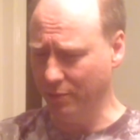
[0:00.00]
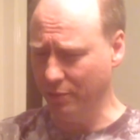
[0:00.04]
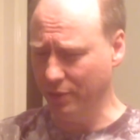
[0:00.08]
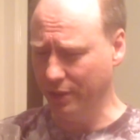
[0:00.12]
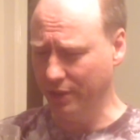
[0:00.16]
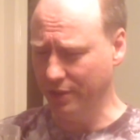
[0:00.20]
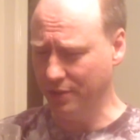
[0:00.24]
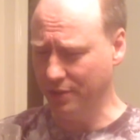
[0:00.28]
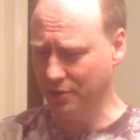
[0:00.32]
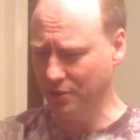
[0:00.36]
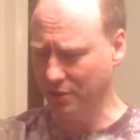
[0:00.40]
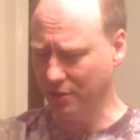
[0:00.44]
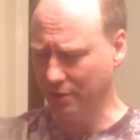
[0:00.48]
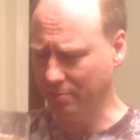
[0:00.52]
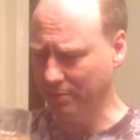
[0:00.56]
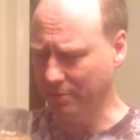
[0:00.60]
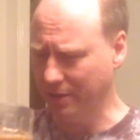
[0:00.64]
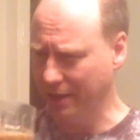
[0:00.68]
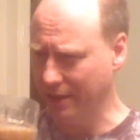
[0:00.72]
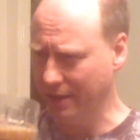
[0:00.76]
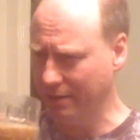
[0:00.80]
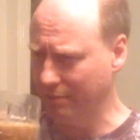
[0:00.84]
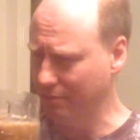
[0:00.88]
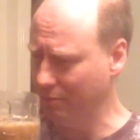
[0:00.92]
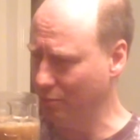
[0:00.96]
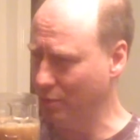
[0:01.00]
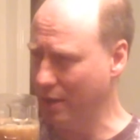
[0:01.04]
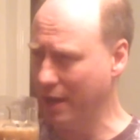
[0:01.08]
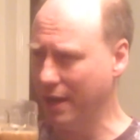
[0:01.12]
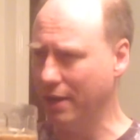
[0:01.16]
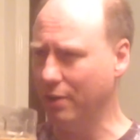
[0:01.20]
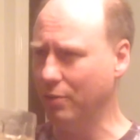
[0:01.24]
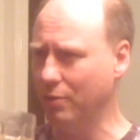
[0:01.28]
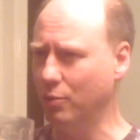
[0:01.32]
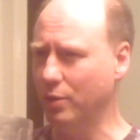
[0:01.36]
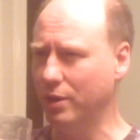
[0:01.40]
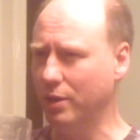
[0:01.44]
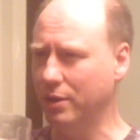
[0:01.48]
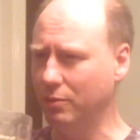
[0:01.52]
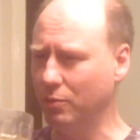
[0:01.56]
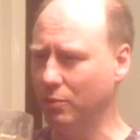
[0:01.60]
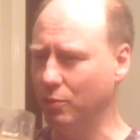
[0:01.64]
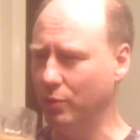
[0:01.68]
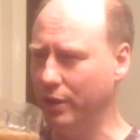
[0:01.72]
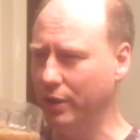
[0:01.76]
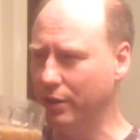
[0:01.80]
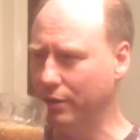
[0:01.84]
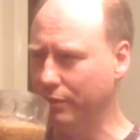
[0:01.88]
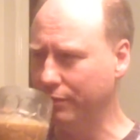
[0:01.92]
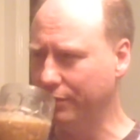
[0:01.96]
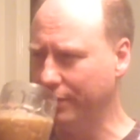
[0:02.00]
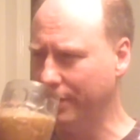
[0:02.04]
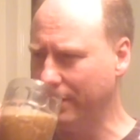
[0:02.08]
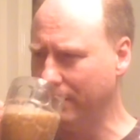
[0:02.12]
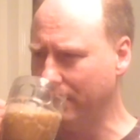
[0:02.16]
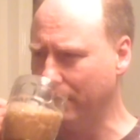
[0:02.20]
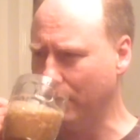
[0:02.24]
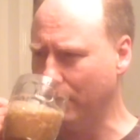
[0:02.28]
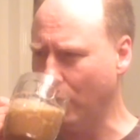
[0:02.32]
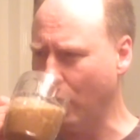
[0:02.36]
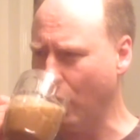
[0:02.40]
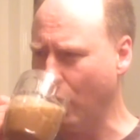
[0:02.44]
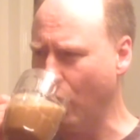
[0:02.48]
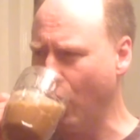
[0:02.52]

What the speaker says: really struck me, and wow, what a weird flavor.